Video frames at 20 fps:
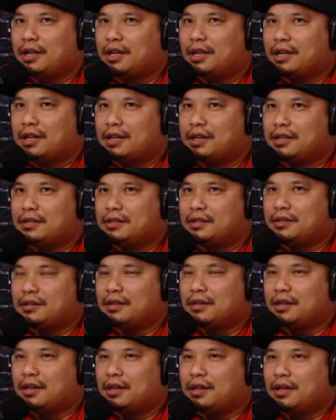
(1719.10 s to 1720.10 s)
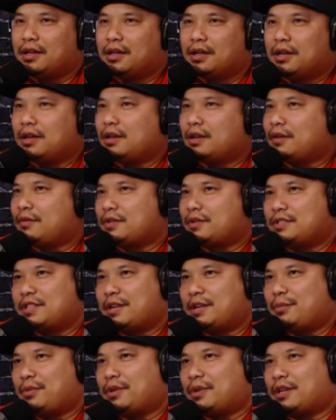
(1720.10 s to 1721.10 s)
And for
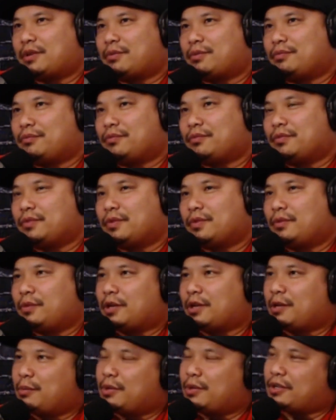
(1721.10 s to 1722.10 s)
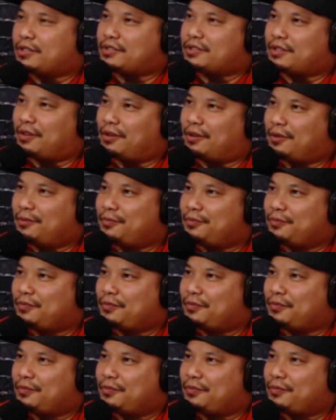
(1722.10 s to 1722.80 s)
example, like Ricky Pearsall,